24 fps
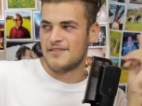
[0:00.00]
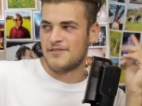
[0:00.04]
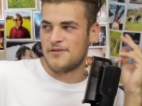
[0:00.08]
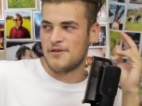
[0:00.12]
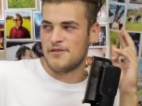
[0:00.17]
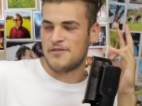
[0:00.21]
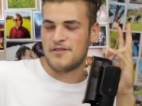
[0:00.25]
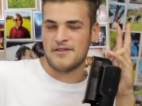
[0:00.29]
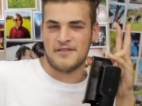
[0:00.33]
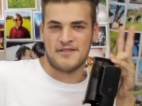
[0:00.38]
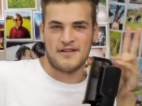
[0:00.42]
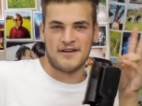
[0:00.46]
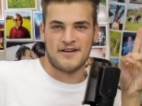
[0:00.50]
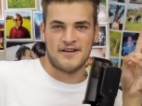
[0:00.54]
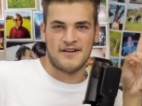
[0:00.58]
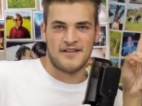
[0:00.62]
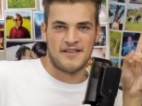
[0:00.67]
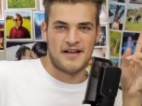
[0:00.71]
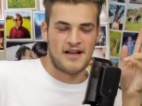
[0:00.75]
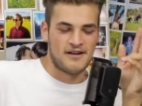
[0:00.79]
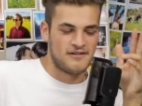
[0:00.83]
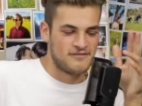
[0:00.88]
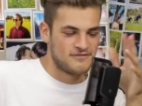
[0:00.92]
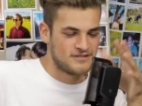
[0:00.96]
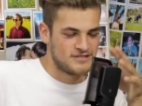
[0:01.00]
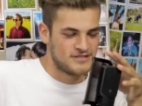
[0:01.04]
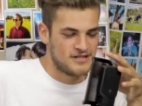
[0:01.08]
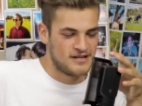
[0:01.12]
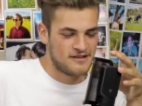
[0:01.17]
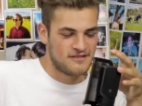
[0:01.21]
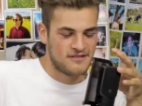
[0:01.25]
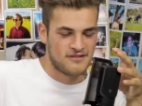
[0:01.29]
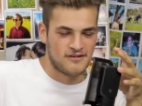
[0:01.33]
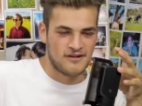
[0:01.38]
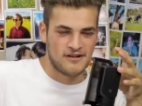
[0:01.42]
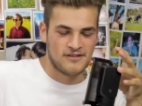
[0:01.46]
Two things I can't. I don't
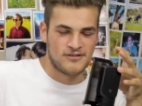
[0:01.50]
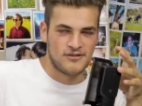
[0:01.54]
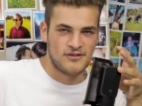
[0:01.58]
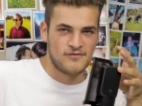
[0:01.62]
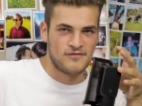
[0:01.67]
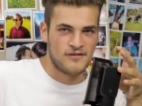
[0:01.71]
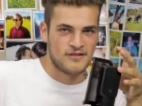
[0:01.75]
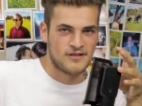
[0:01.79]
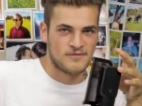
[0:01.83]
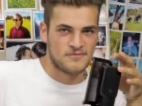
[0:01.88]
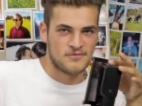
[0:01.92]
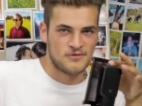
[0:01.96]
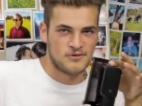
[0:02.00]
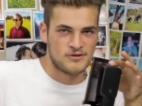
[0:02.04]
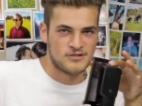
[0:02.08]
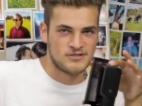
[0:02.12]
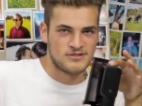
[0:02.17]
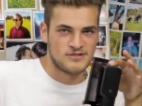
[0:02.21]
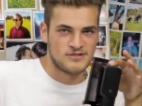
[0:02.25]
shit. Sorry, two things I probably